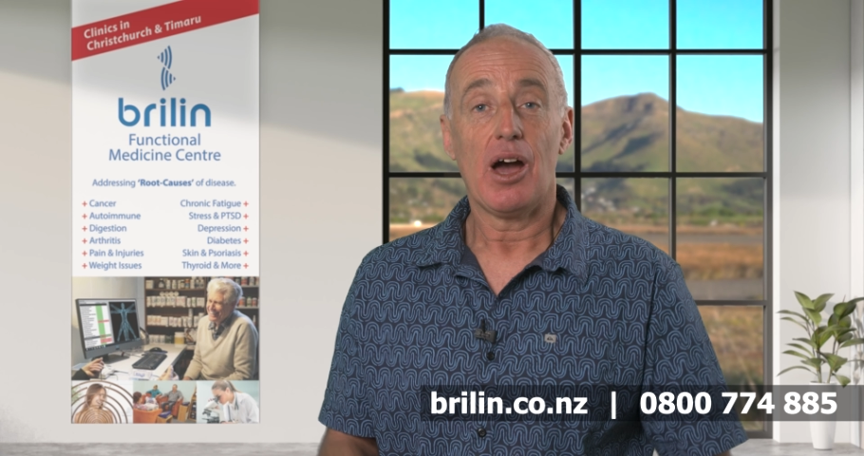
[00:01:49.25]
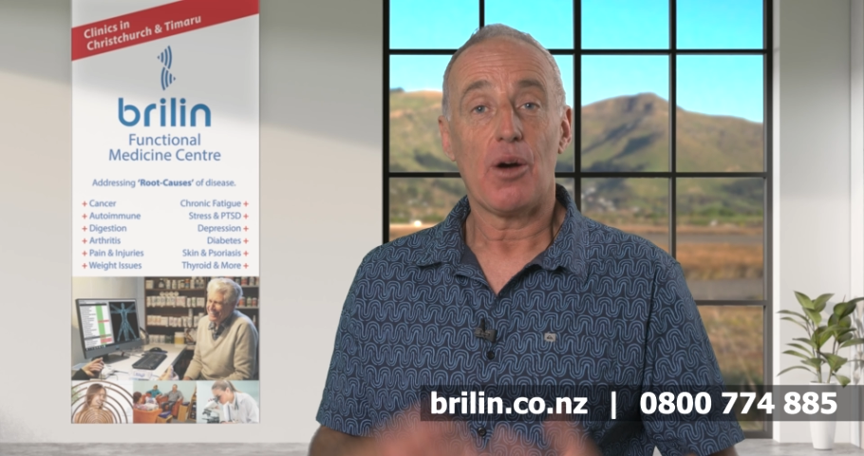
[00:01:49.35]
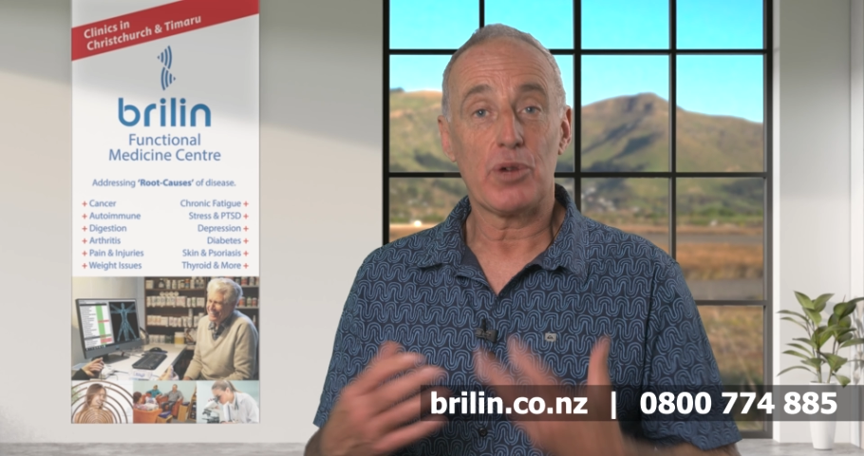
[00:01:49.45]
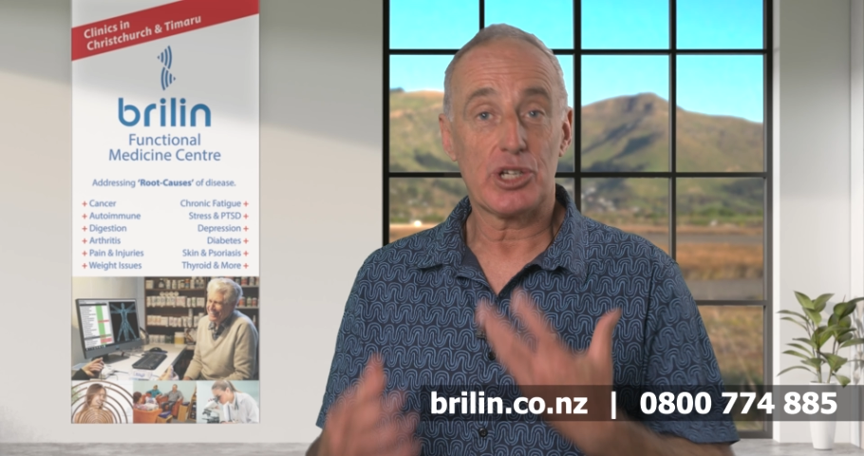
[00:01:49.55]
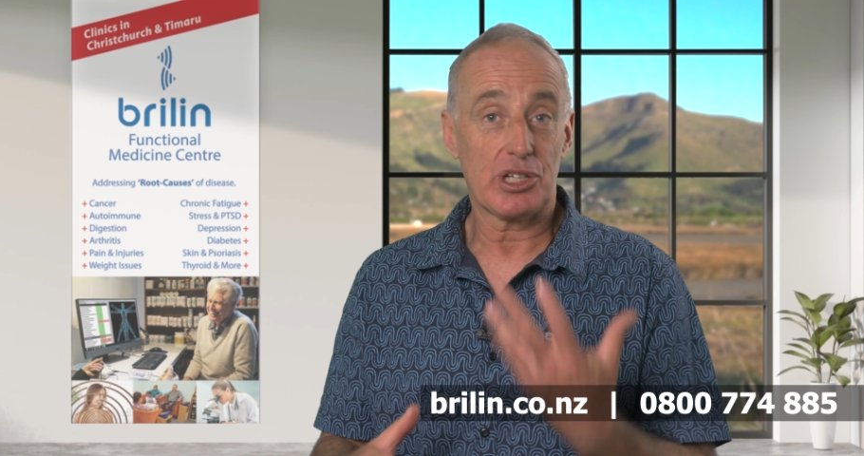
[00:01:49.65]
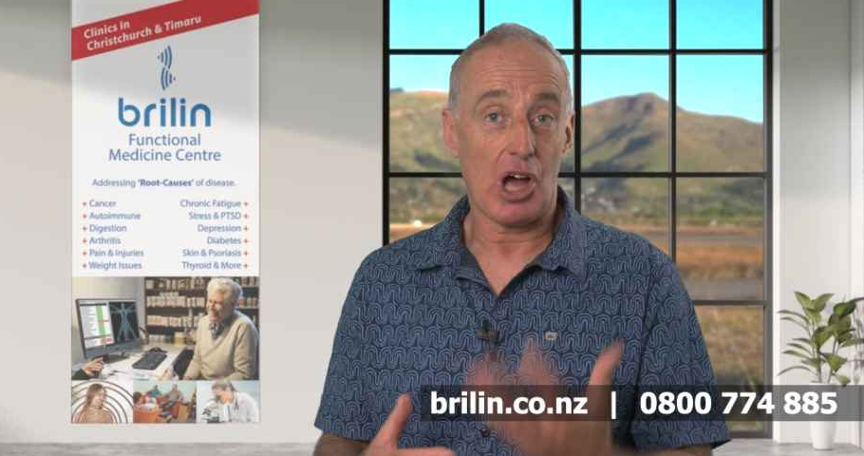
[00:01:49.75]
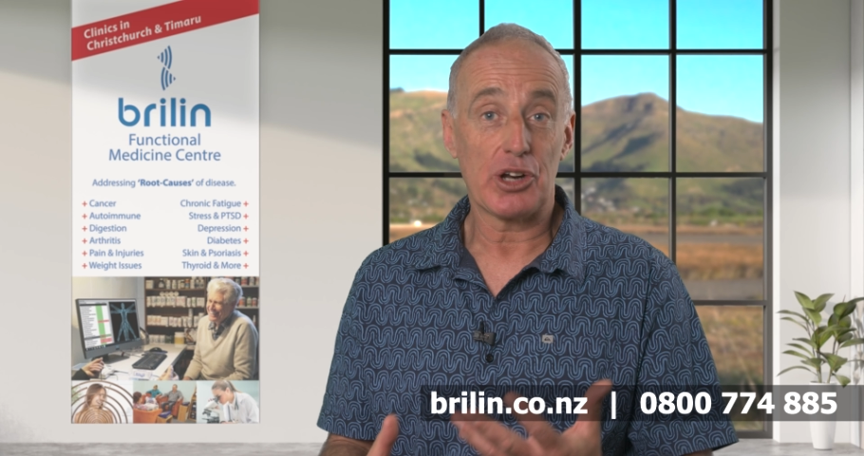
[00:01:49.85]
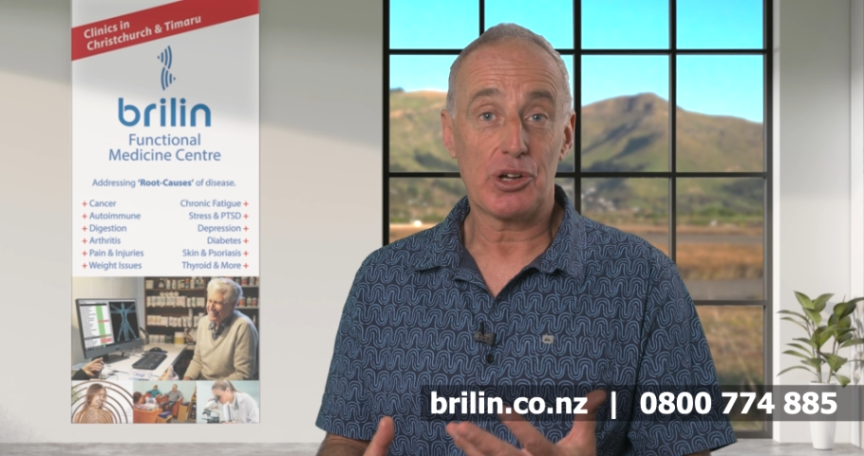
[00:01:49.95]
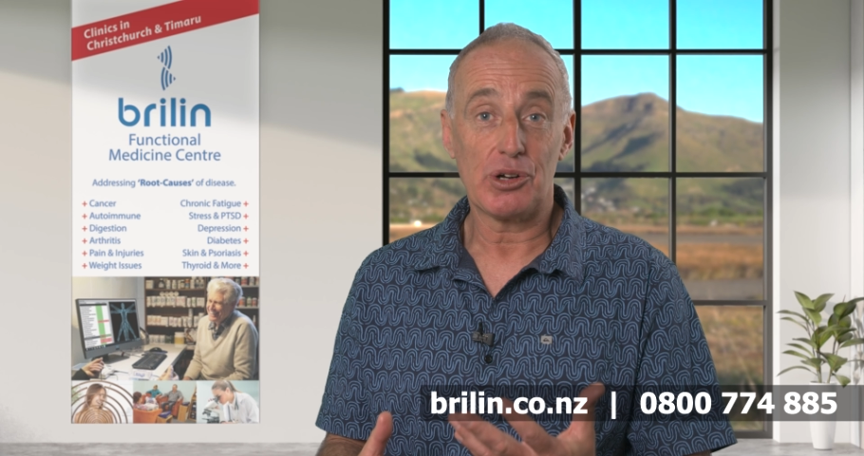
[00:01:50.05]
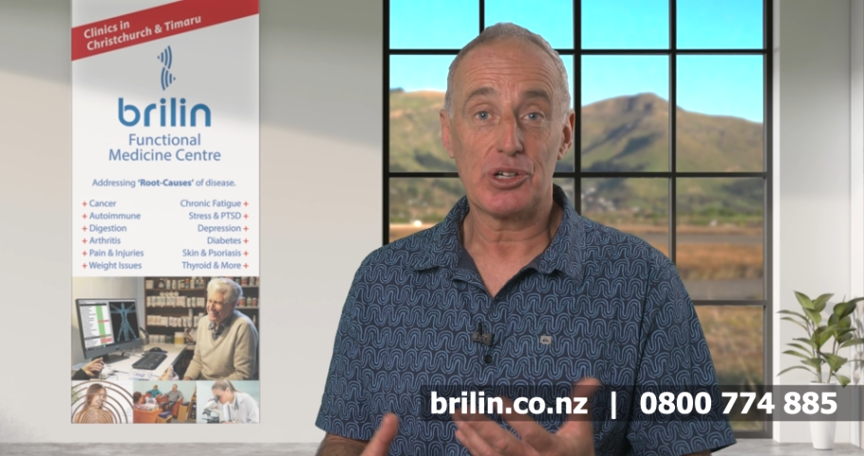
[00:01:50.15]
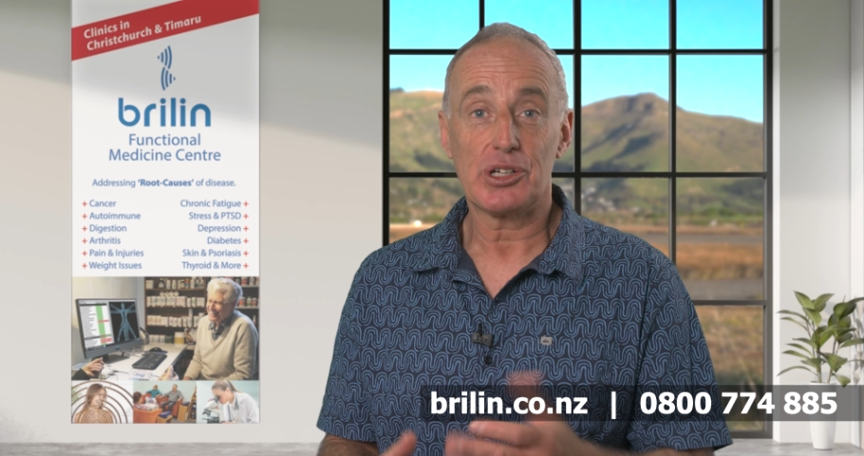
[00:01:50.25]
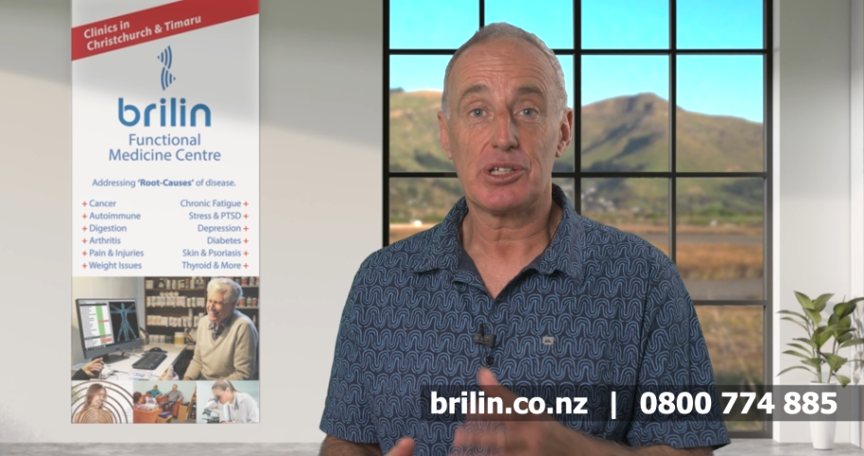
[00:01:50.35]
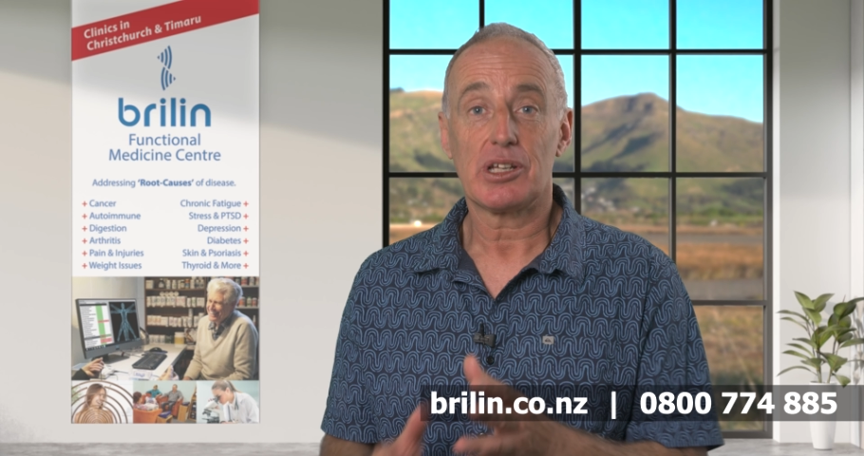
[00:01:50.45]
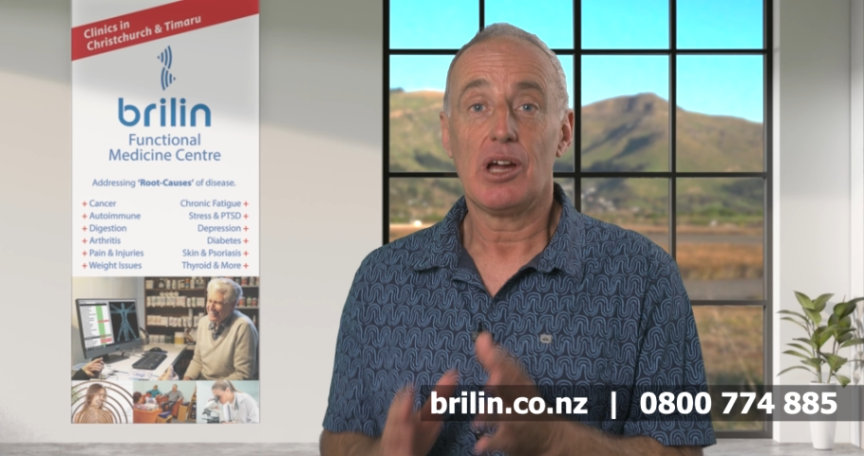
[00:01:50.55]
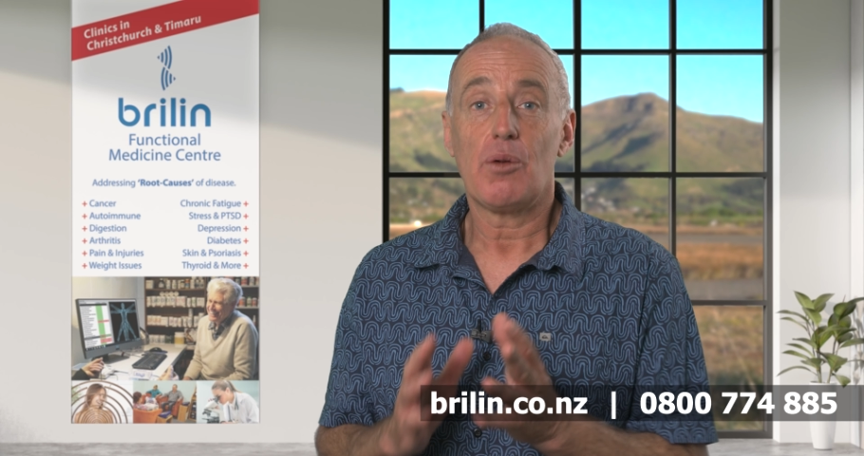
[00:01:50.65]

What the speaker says: which is unconscious,